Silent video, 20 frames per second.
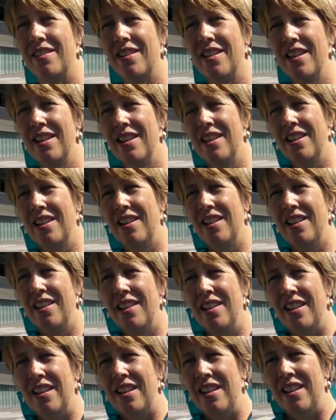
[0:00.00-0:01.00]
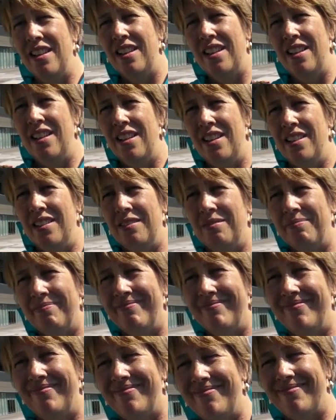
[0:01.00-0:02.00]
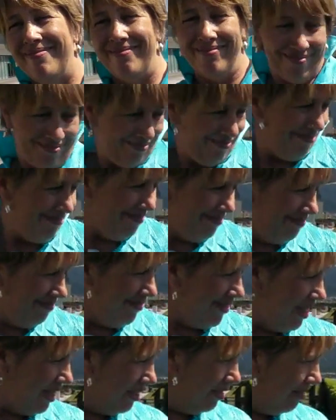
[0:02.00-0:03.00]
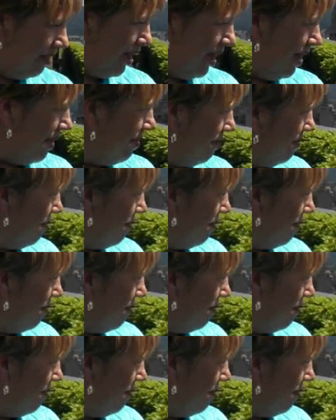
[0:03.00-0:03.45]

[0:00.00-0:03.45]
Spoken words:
Cool. All right, so thanks a lot, and let's check